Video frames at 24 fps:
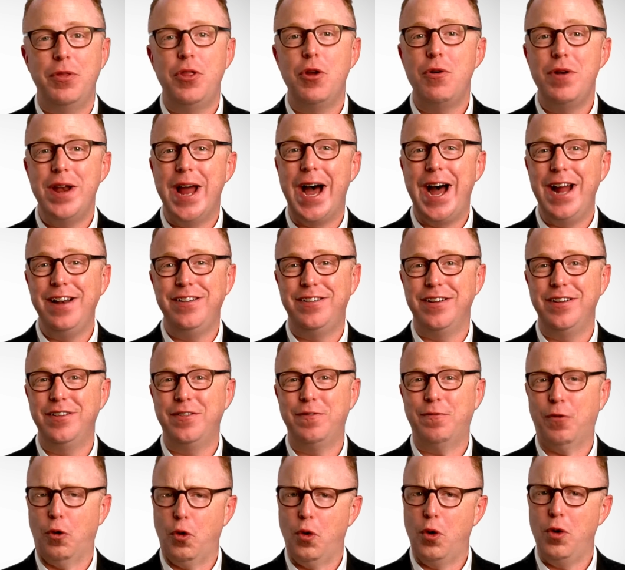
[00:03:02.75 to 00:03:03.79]
they're not
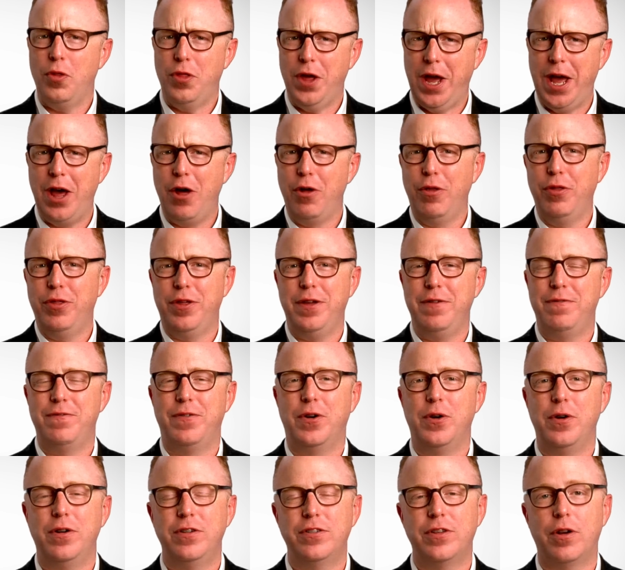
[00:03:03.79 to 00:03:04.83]
just for the healthy
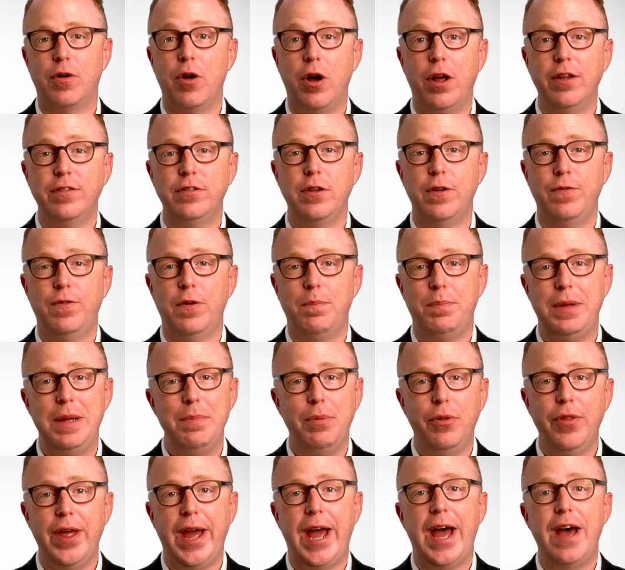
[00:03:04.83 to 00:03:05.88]
folks, they're also for
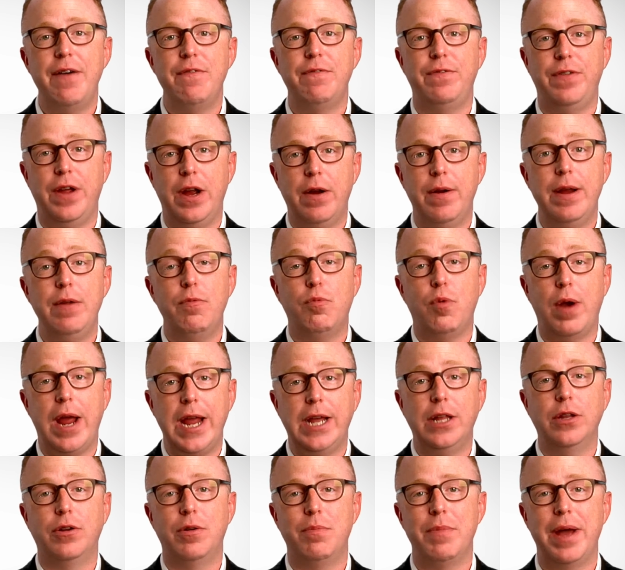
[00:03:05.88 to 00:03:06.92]
people that have very
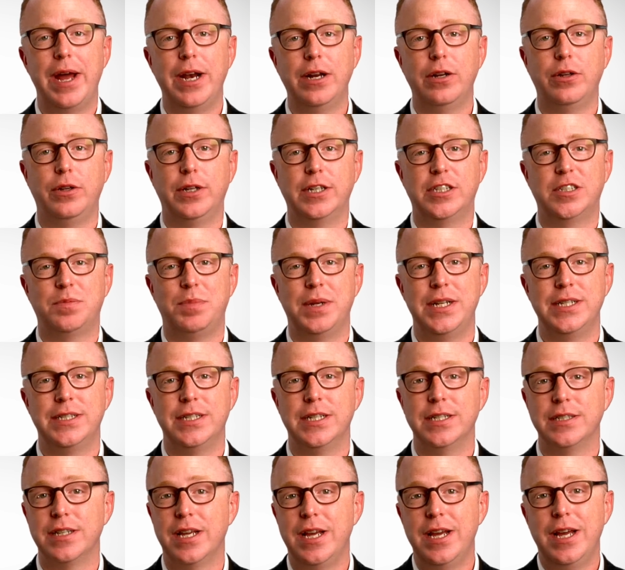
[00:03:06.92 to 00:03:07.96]
regular medical
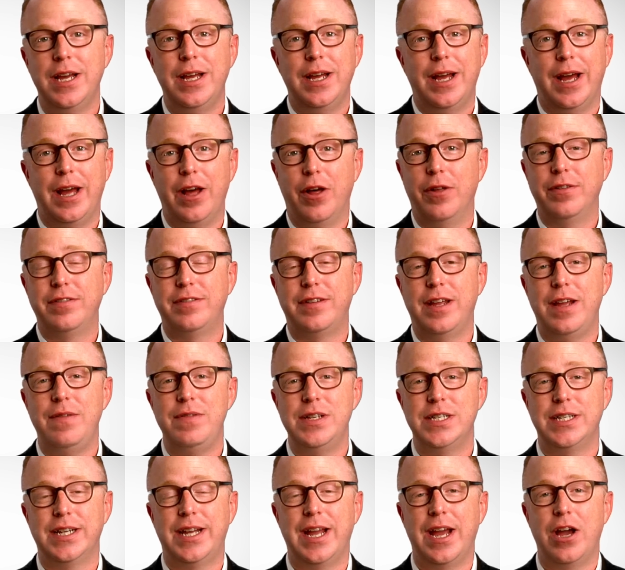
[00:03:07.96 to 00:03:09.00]
expenses. A health
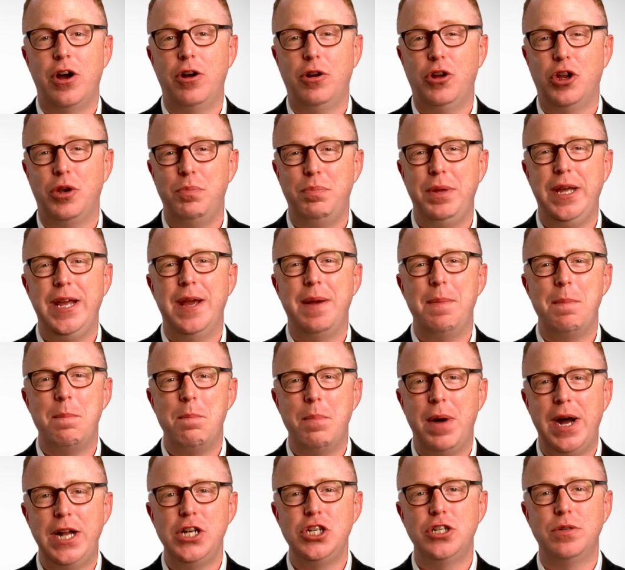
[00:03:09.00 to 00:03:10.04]
savings account can be a
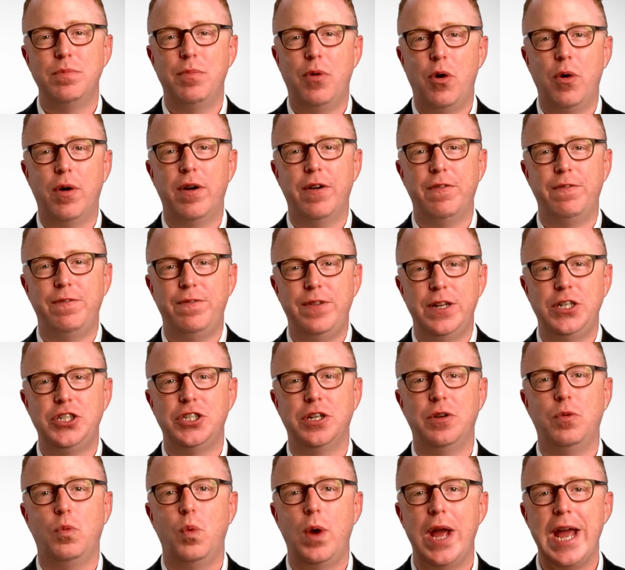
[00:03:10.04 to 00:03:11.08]
much more
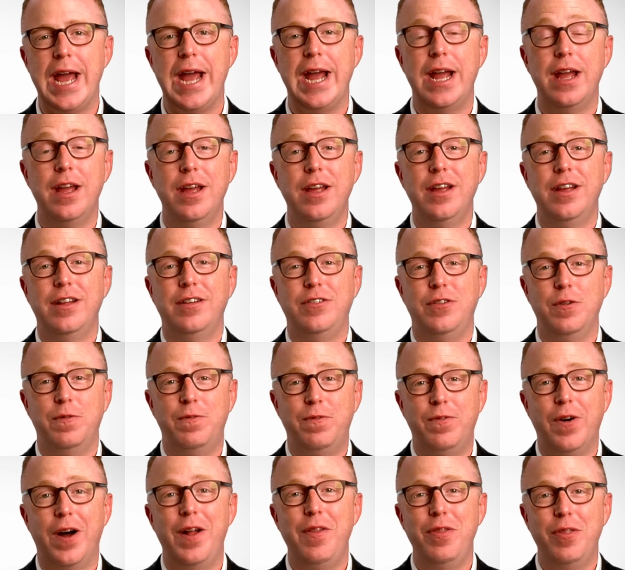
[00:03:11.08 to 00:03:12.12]
efficient way to
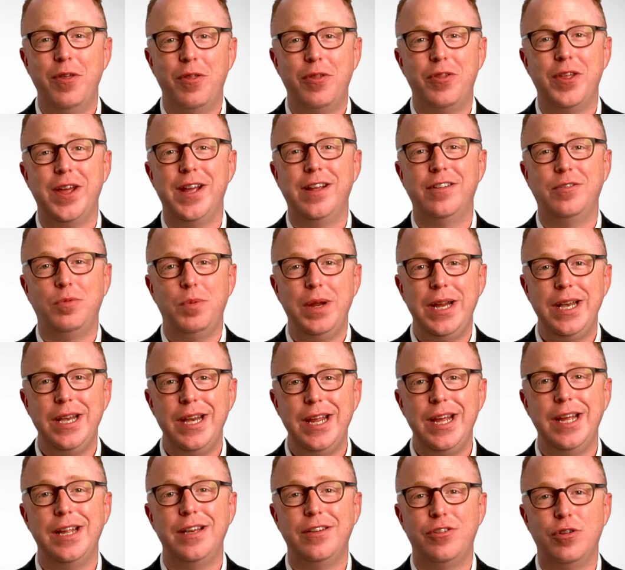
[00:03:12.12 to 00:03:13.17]
fund the things we
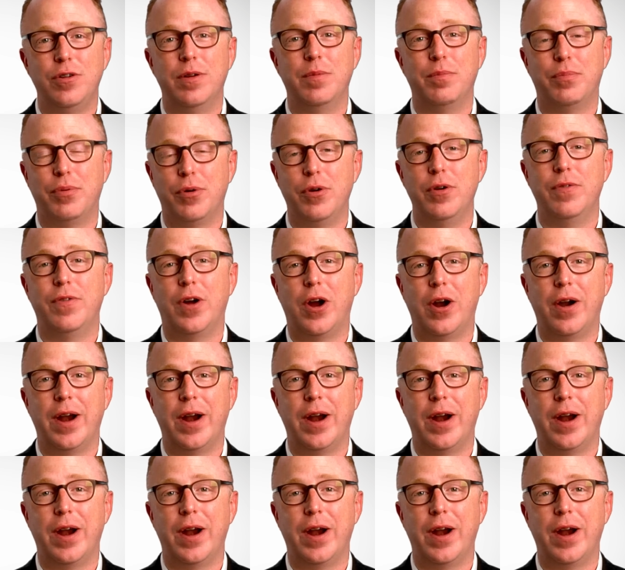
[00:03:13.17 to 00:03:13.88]
need to improve our